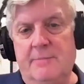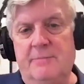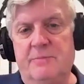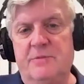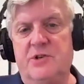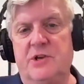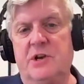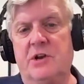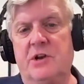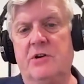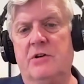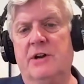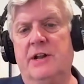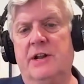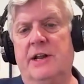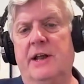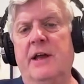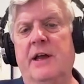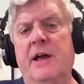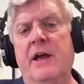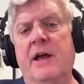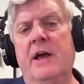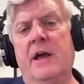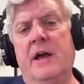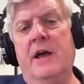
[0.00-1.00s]
Security
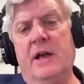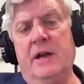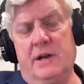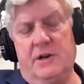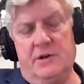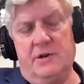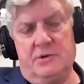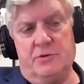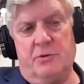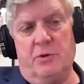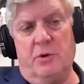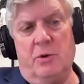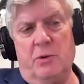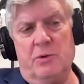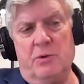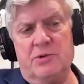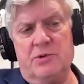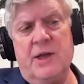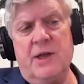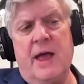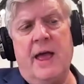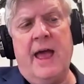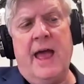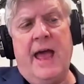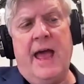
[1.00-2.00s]
Controls.